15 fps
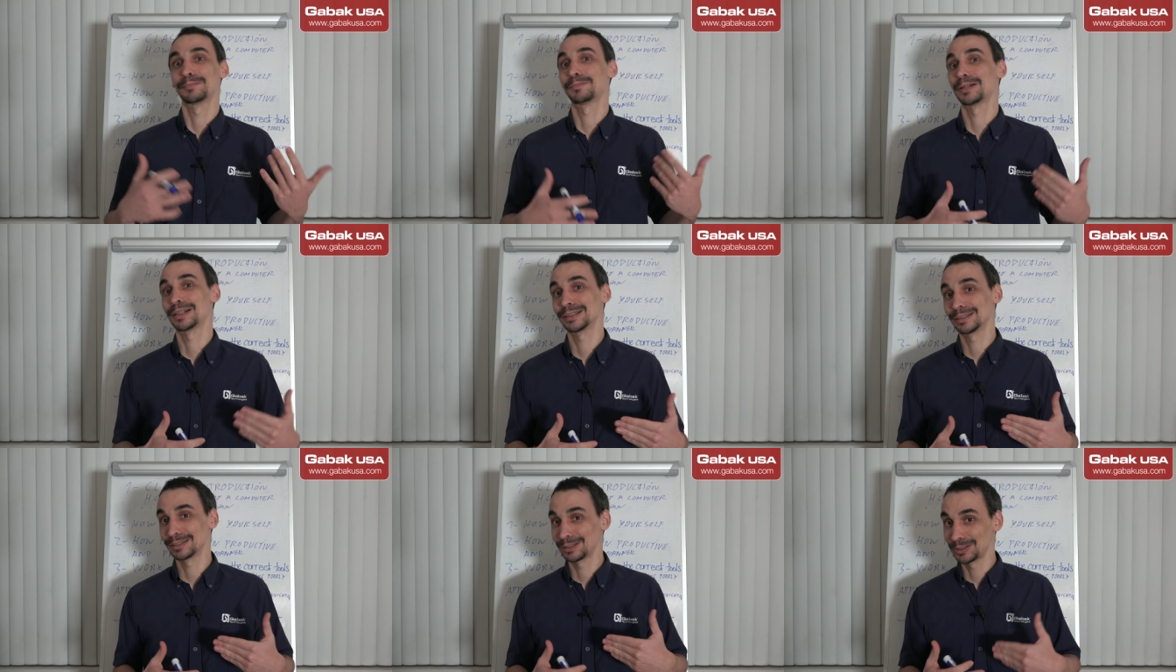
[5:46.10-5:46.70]

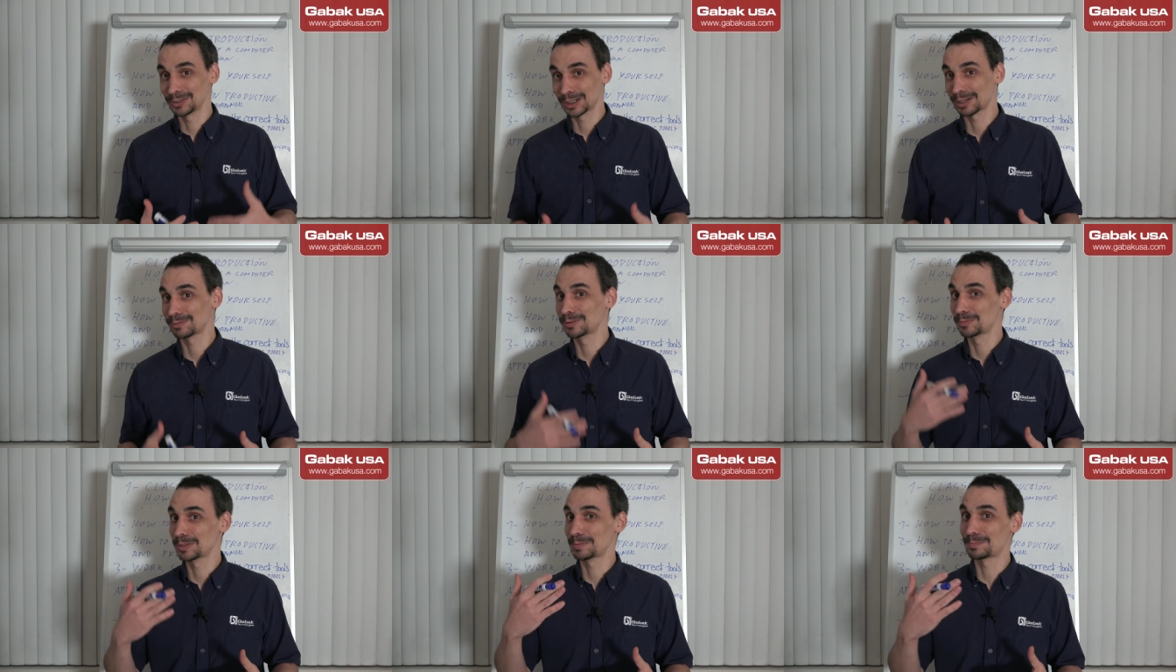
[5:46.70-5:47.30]
but you have
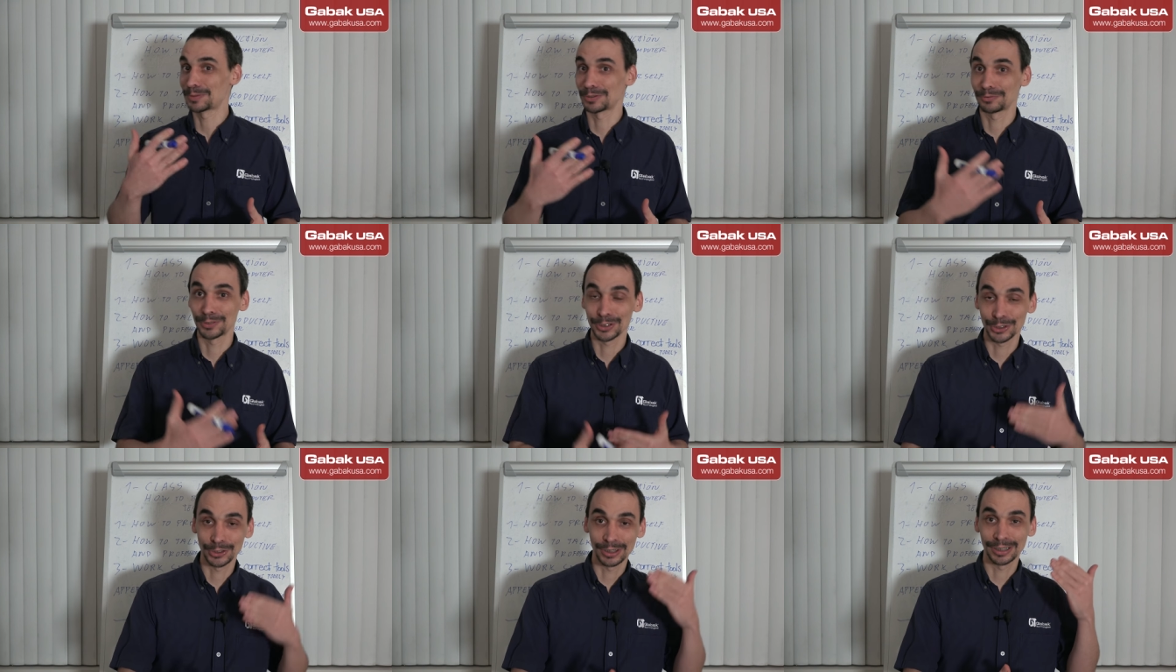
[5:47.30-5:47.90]
to be
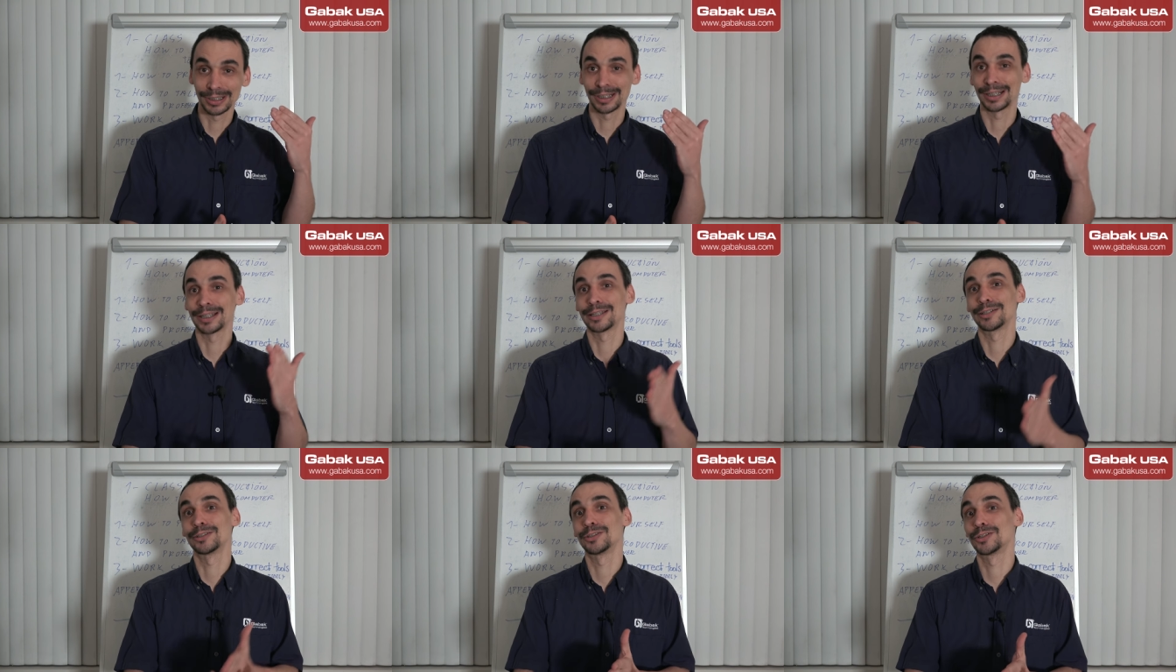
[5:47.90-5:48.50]
professional
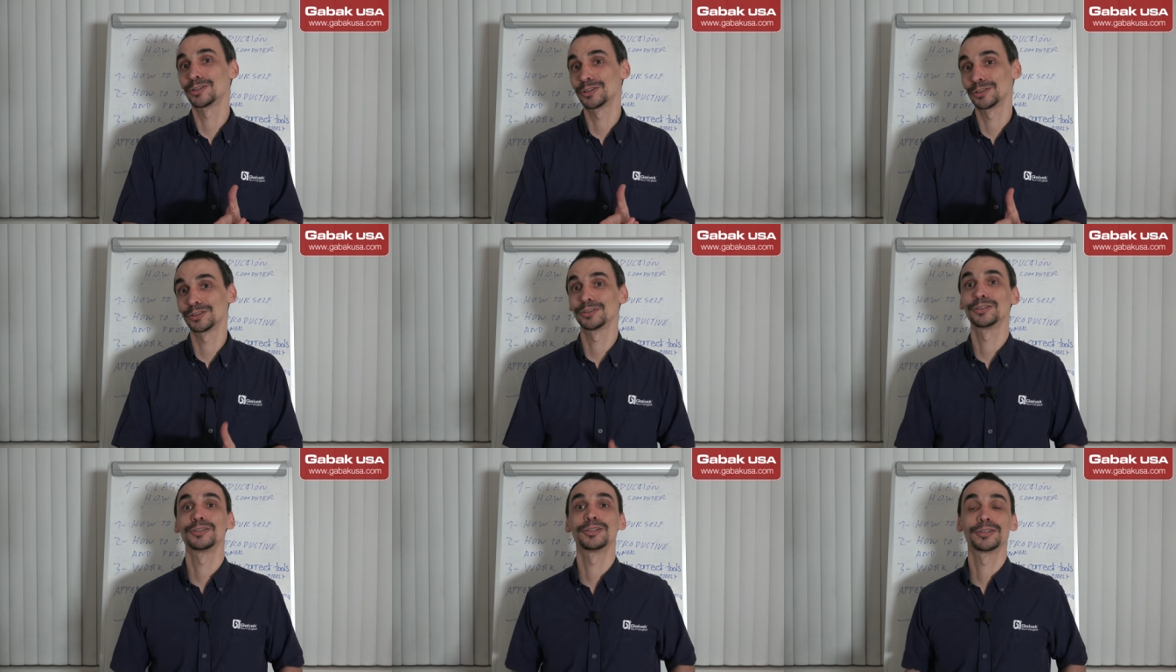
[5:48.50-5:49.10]
and no,
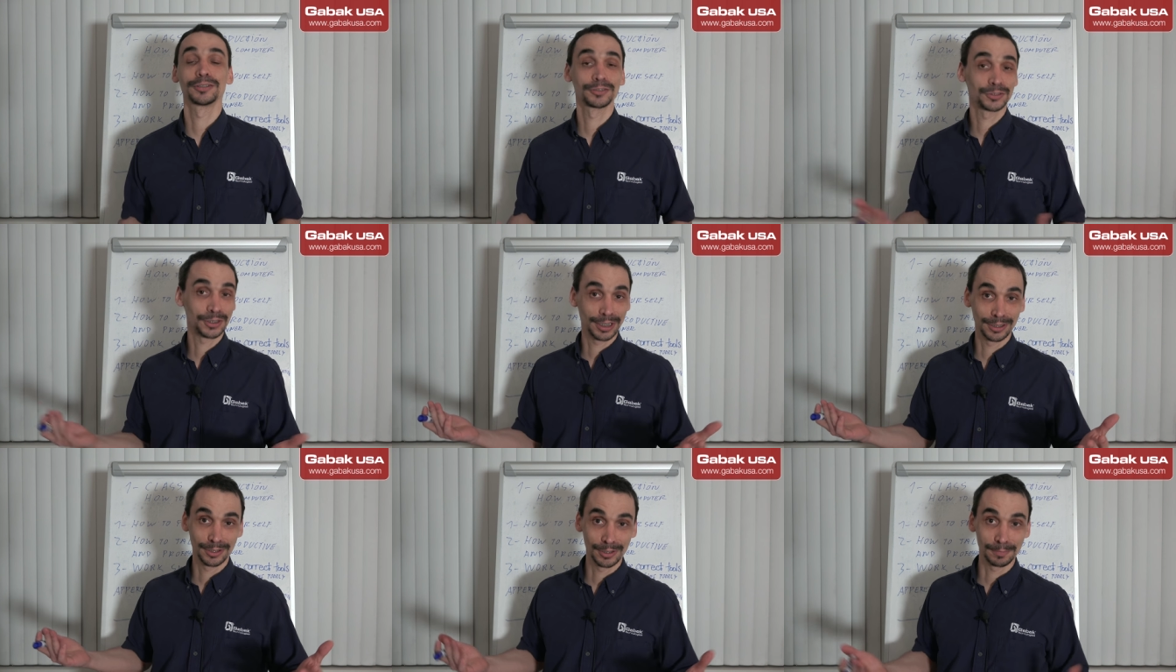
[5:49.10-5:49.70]
don't
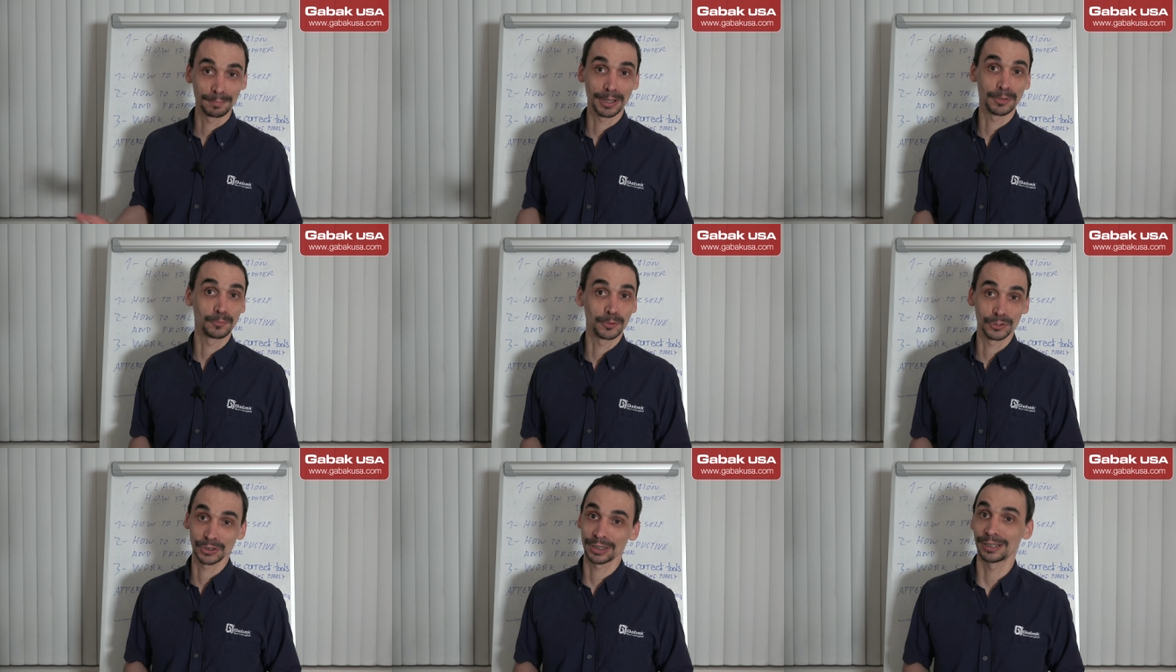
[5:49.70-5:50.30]
say bad
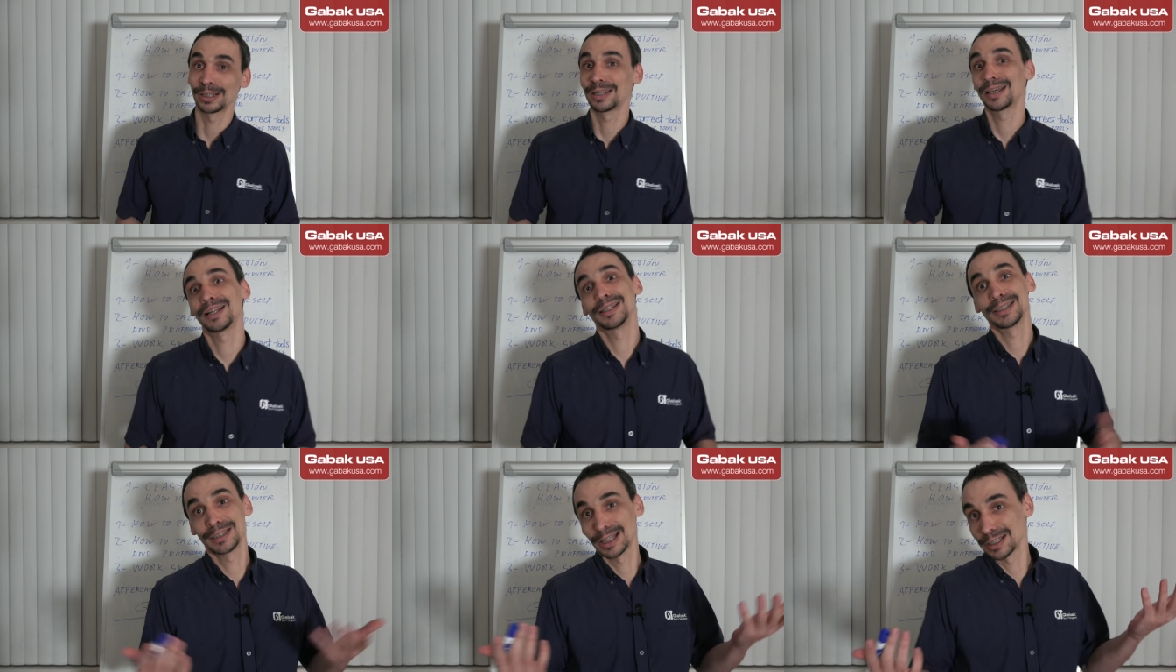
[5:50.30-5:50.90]
words. At
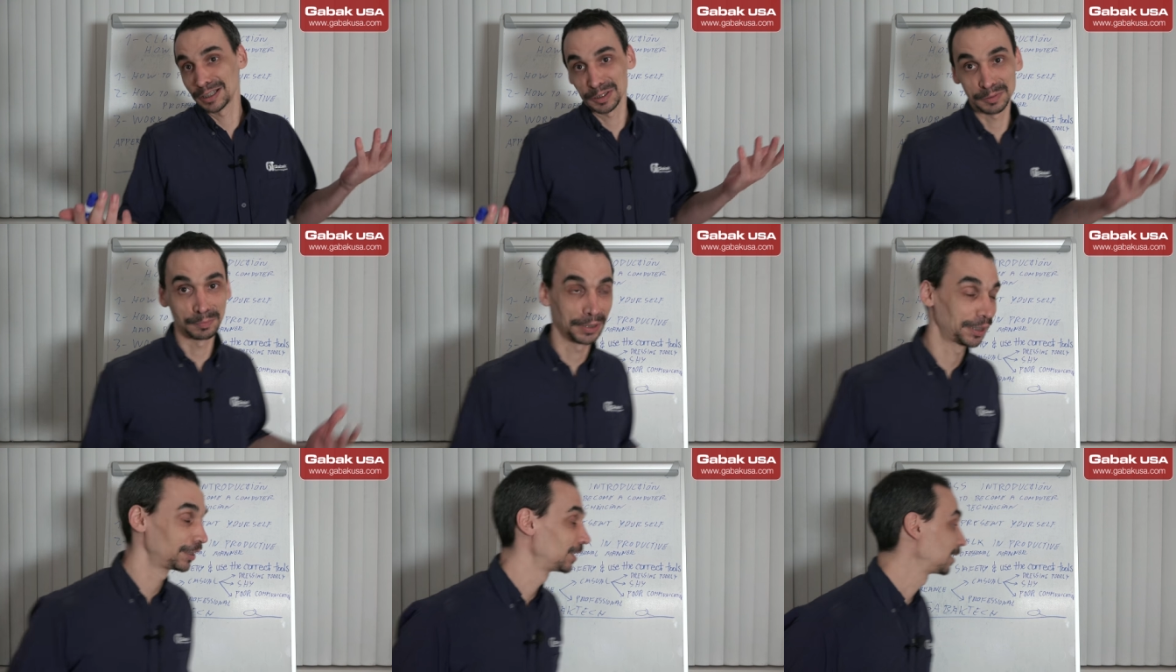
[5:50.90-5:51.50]
least that is
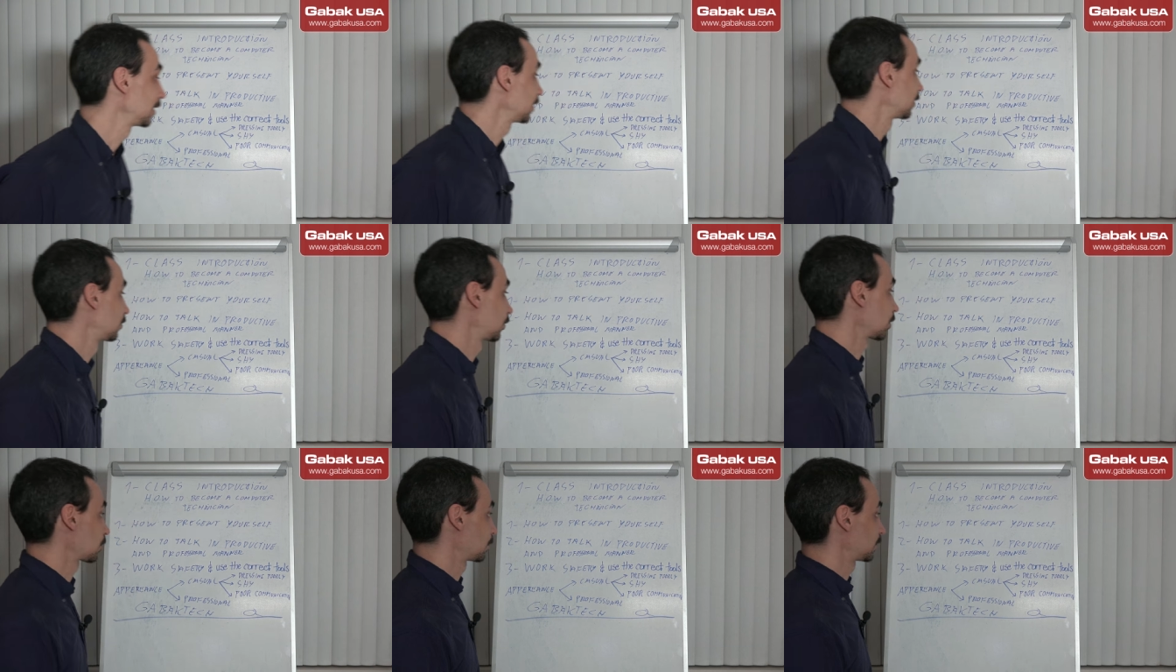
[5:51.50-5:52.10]
my
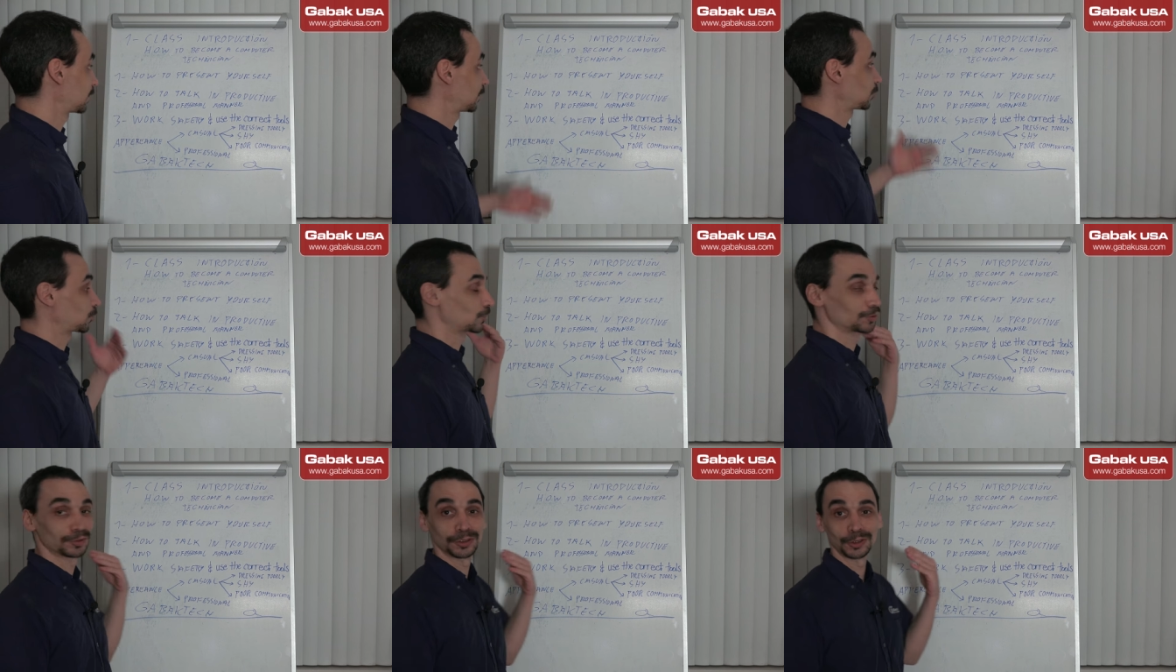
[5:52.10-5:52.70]
recommendation.